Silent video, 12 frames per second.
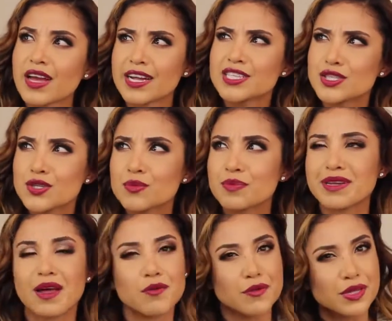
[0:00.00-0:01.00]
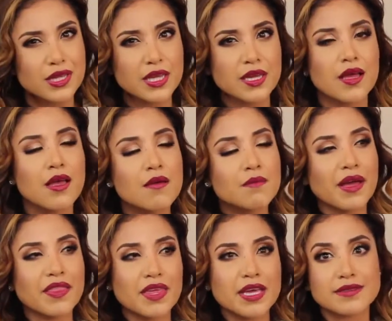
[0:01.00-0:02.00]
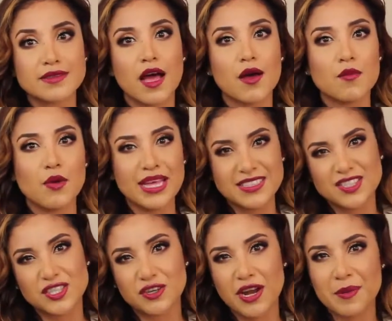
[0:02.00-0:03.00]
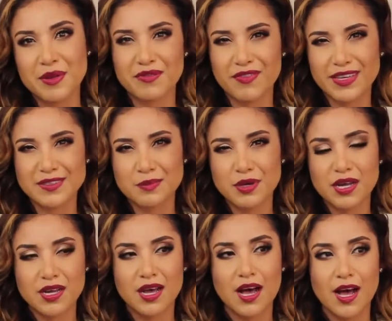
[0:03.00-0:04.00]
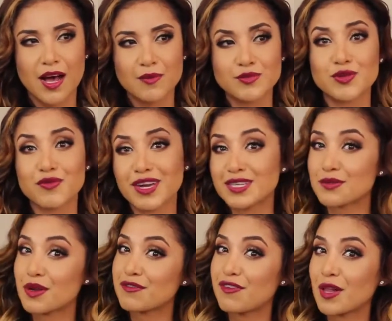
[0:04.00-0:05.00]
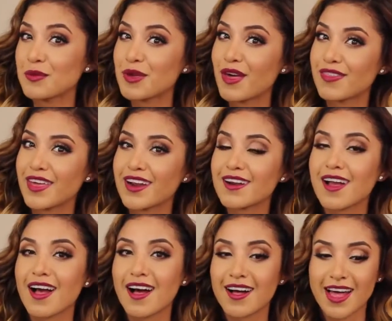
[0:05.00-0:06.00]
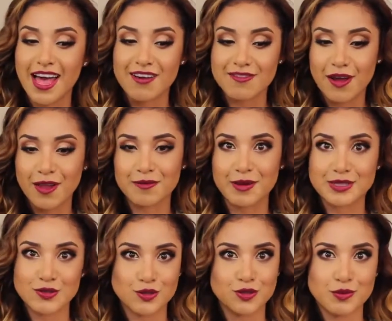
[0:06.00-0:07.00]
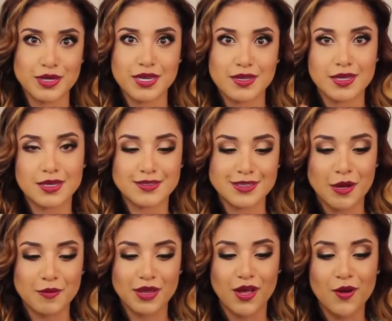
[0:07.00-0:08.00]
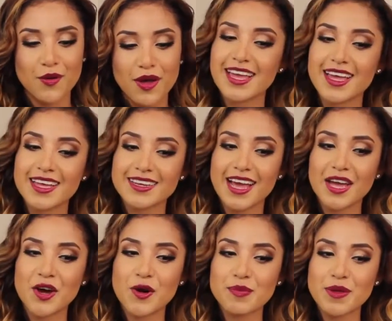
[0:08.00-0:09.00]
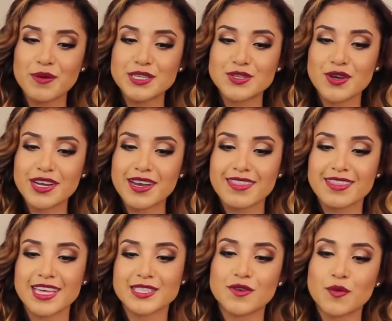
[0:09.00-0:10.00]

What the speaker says: I do, but not really. My thing is Instagram and Facebook. So if you guys want to follow me on there, I have all of my social media links down below. And I hope you enjoyed it, and thanks